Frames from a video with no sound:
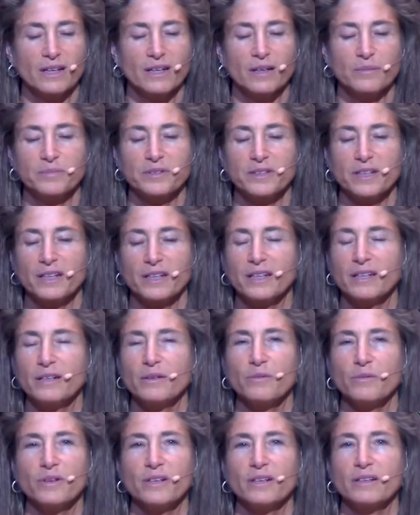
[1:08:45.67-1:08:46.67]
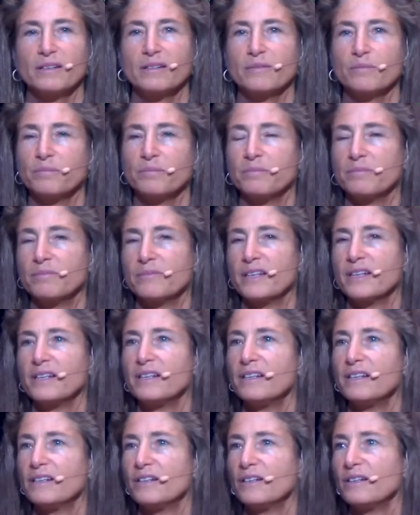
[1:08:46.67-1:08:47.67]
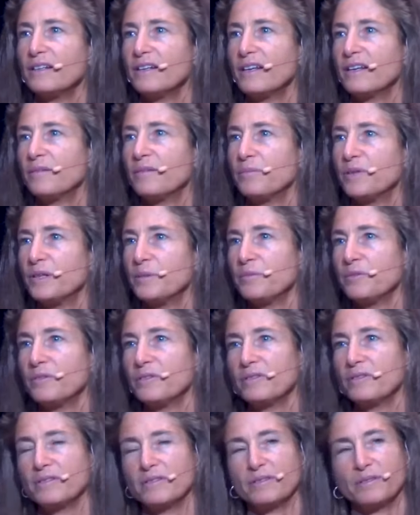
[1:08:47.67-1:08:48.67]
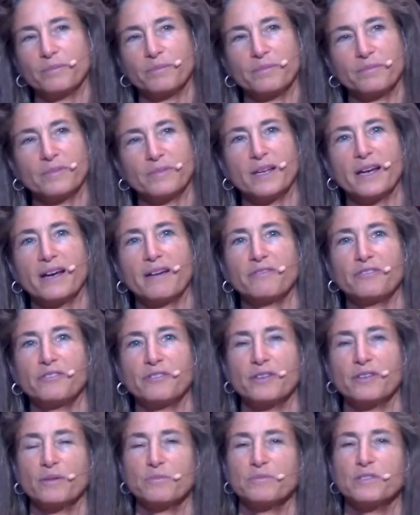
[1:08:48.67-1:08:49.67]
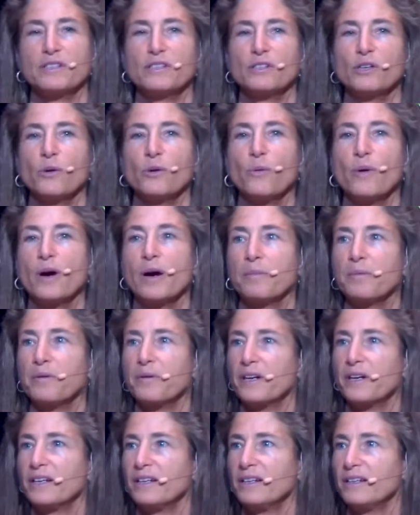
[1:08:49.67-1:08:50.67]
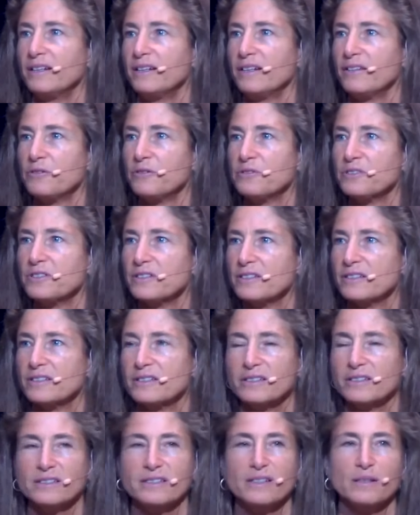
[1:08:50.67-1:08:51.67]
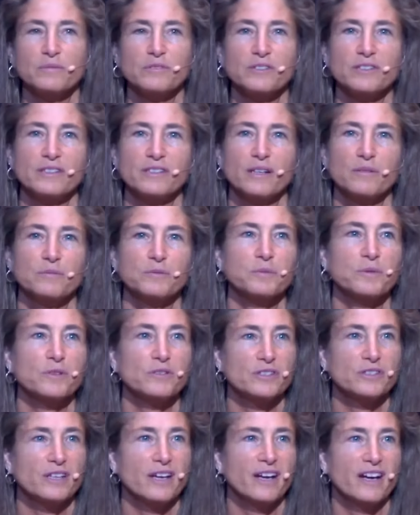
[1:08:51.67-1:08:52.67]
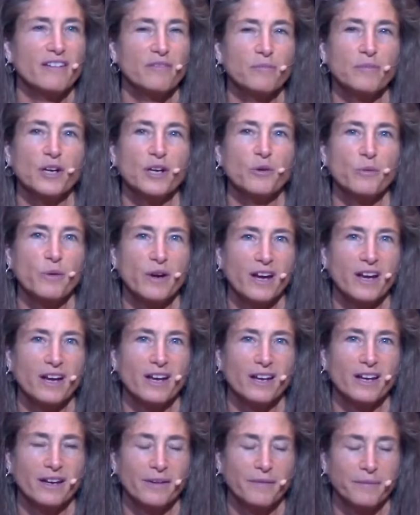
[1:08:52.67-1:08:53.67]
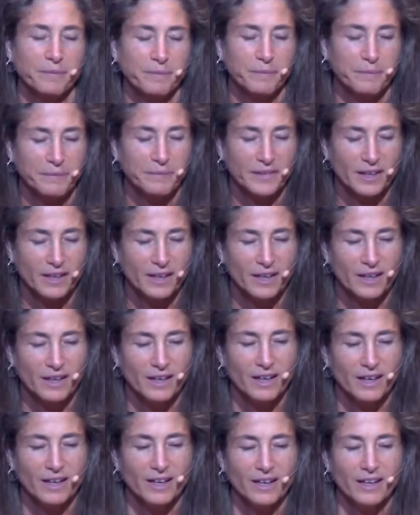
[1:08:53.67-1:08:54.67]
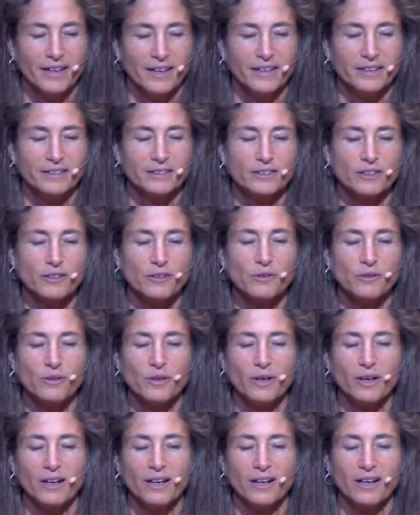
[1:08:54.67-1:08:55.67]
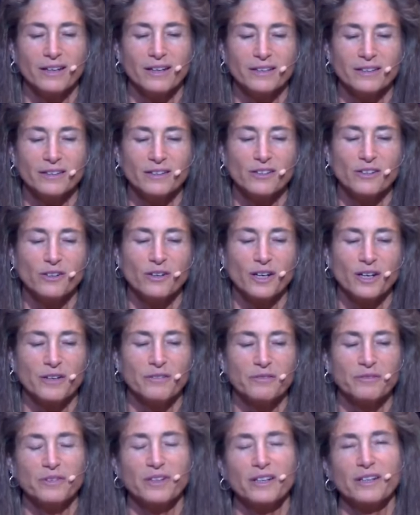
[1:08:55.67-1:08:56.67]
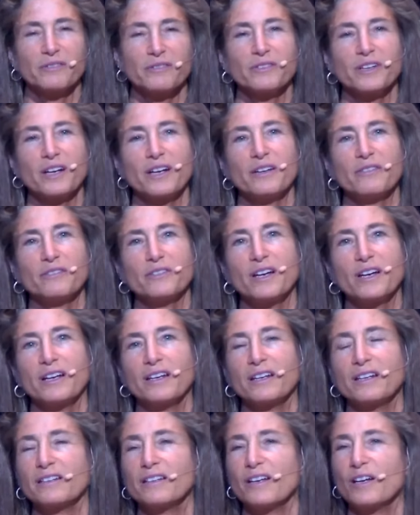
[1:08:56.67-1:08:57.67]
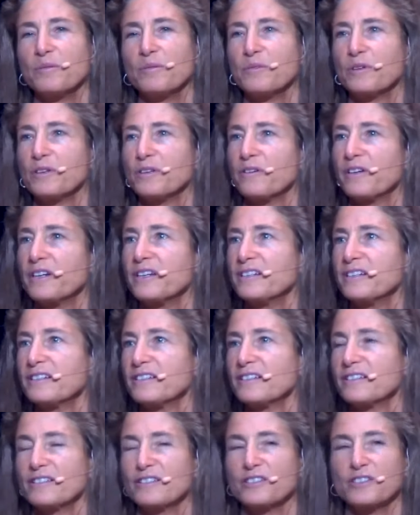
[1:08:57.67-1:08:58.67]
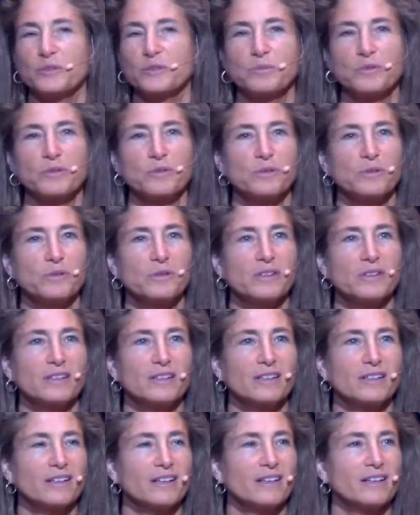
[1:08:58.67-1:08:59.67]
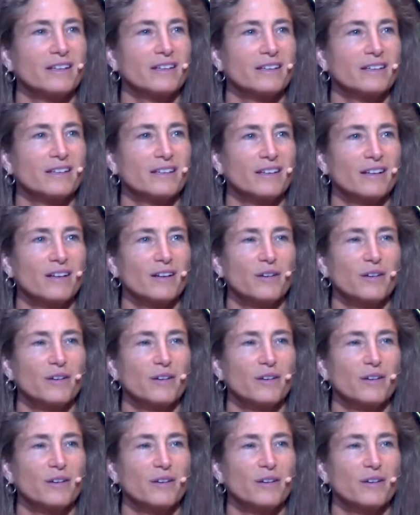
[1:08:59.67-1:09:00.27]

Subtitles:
uptight when they didn't, and people after them didn't cooperate. Now, there was this assumption that I'm supposed to have my way. So, I've kind of gotten a lot more gracious and smooth and